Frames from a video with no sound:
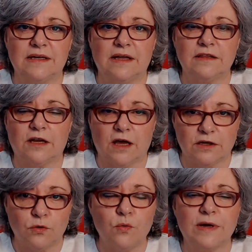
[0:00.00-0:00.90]
that I had
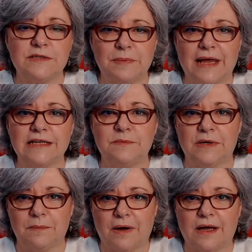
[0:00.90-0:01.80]
always planned to be a
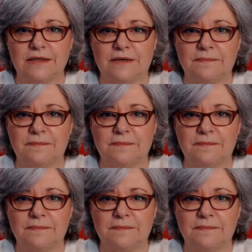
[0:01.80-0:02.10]
partner.